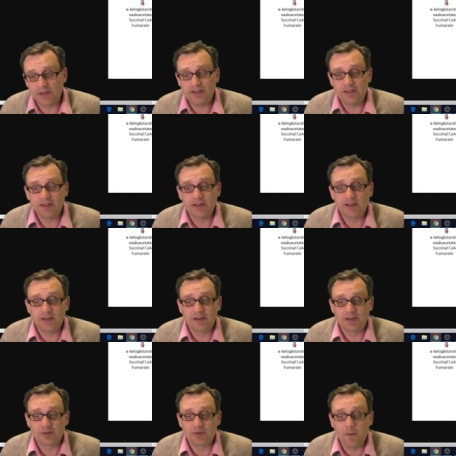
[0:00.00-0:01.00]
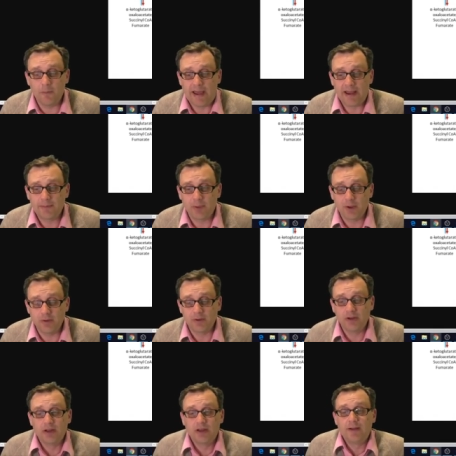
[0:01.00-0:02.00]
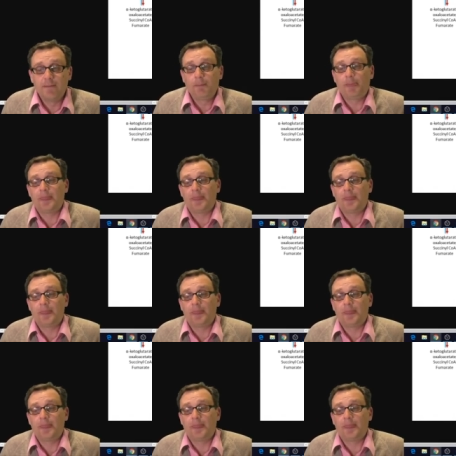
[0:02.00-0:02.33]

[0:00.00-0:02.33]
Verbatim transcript: releasing the glycerol backbone